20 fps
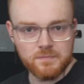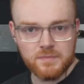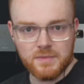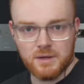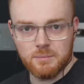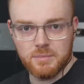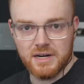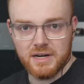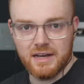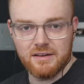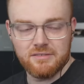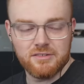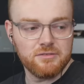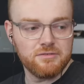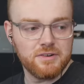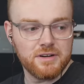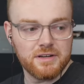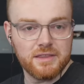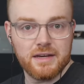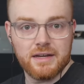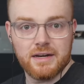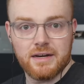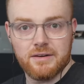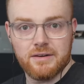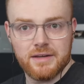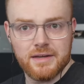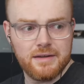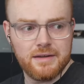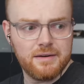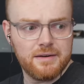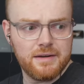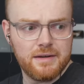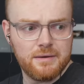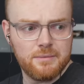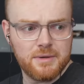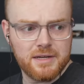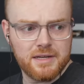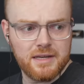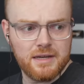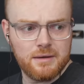But I haven't figured that out yet, and now
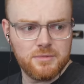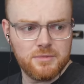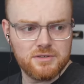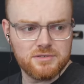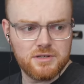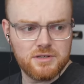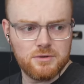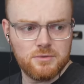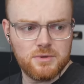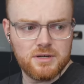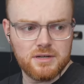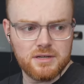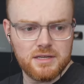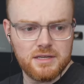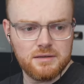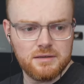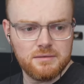my camera's all wonky,